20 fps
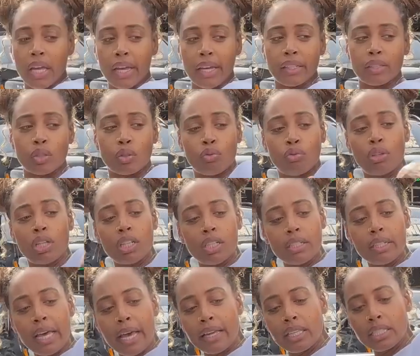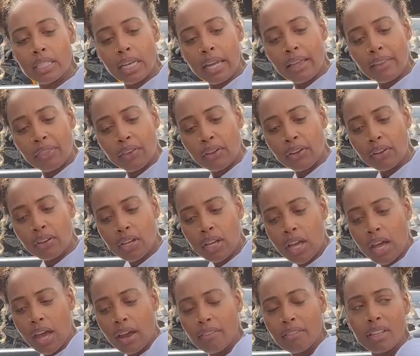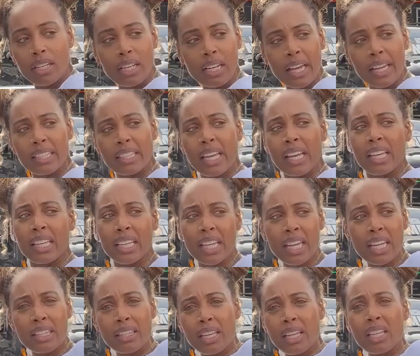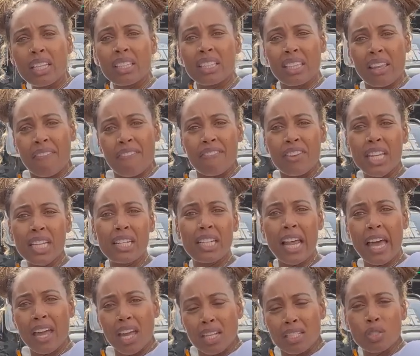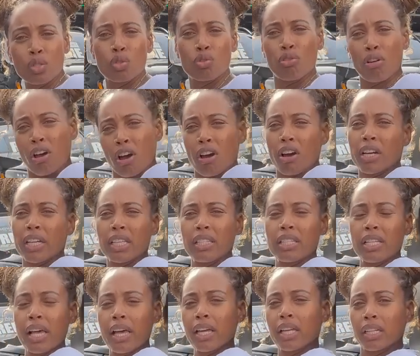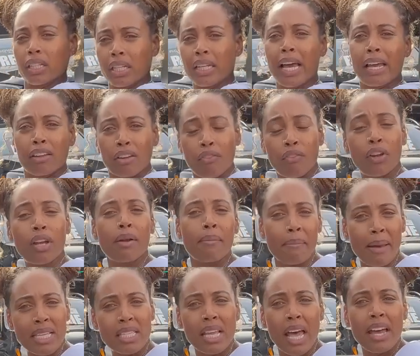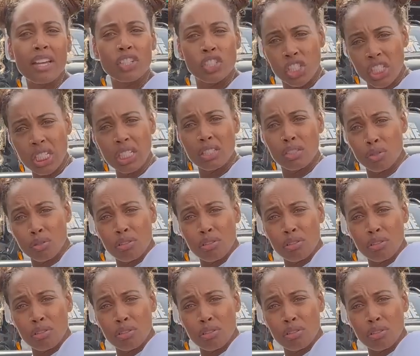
It's real nice leather. I really like that. Yeah, they feel like strong. It's like a real massage seat.